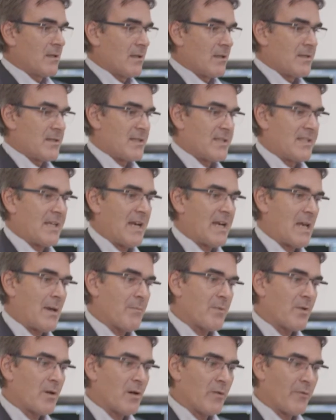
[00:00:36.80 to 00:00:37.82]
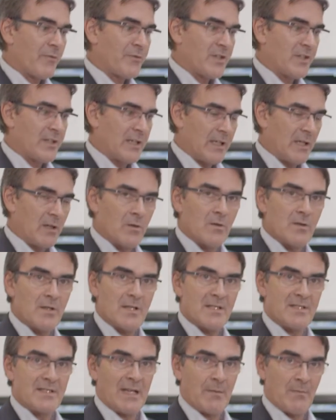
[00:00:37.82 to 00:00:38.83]
the setup of Teneo
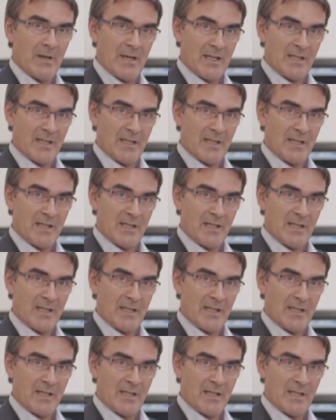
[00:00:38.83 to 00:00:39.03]
is done by